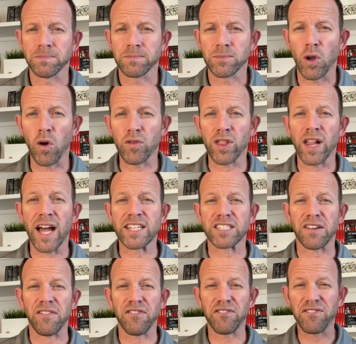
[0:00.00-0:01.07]
Over the last
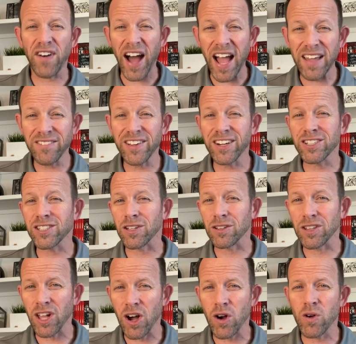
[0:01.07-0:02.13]
5 years
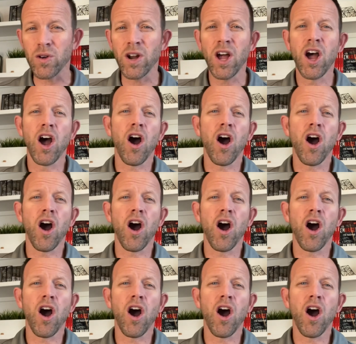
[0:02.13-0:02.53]
alone,